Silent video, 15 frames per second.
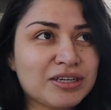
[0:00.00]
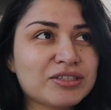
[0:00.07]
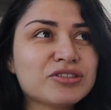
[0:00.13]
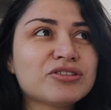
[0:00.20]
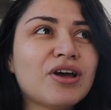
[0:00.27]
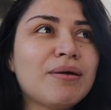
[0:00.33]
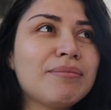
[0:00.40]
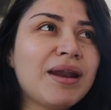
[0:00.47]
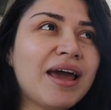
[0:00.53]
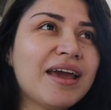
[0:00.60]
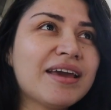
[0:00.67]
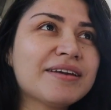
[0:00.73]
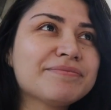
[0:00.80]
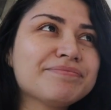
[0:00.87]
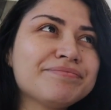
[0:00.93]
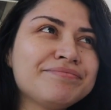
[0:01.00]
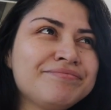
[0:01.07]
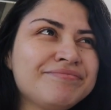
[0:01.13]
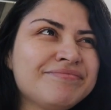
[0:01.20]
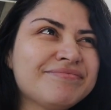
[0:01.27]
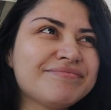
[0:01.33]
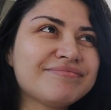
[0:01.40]
So I'm like,
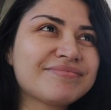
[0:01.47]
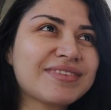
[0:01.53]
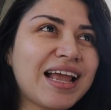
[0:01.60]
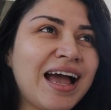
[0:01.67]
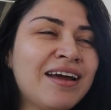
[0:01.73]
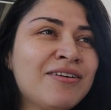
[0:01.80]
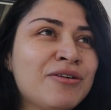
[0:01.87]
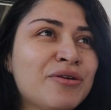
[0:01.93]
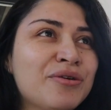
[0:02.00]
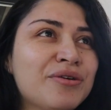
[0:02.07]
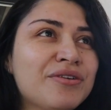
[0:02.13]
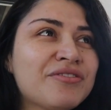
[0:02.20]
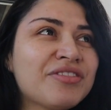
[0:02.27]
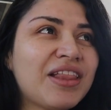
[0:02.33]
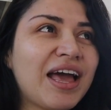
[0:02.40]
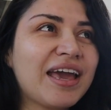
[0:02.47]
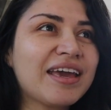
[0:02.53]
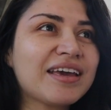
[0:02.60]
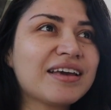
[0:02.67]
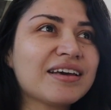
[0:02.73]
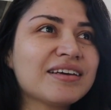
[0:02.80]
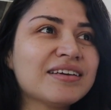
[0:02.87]
I don't know if
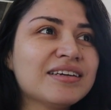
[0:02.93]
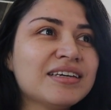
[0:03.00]
like